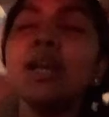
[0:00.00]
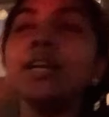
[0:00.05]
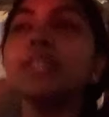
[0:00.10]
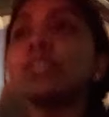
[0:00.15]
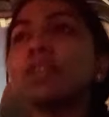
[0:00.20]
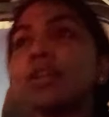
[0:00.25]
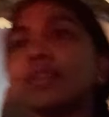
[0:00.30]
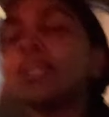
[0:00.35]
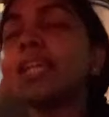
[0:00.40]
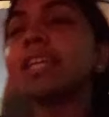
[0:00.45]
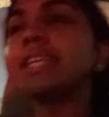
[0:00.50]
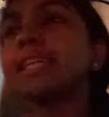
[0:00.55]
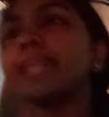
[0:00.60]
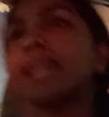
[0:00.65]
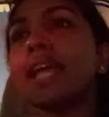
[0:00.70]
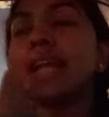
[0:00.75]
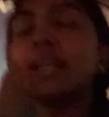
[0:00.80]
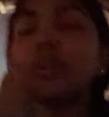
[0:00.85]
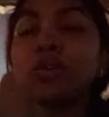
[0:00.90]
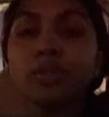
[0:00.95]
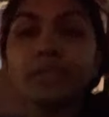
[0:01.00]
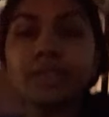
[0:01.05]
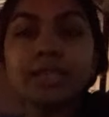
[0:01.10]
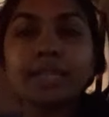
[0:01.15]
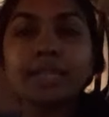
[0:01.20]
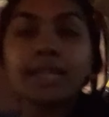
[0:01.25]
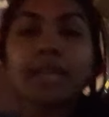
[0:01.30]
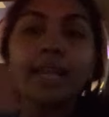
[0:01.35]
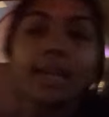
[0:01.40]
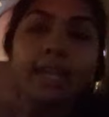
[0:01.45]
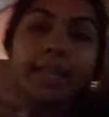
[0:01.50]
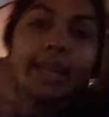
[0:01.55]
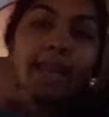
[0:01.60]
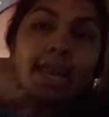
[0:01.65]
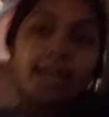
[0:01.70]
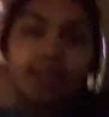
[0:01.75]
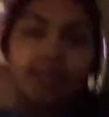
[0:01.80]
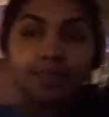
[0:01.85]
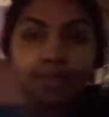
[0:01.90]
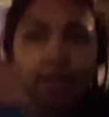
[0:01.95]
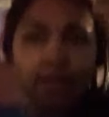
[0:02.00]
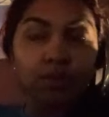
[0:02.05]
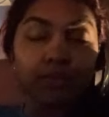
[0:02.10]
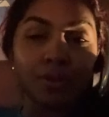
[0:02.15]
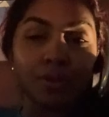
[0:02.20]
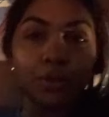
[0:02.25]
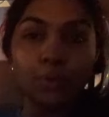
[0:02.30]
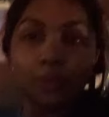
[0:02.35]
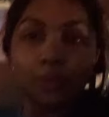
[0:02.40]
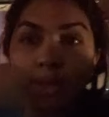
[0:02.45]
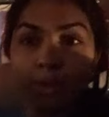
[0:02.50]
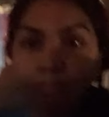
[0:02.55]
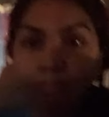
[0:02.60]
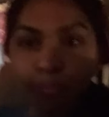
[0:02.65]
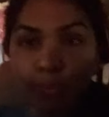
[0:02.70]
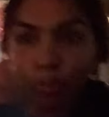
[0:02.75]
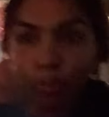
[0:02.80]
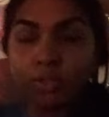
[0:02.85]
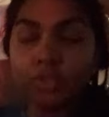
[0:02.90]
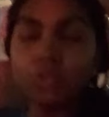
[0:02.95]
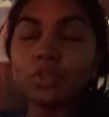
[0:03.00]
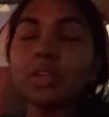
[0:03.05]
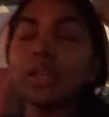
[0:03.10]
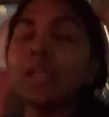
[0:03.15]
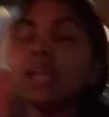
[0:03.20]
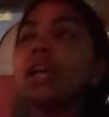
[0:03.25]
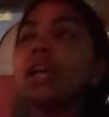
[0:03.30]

So I was like, theek hai, I'll go sit and like edit that video and post.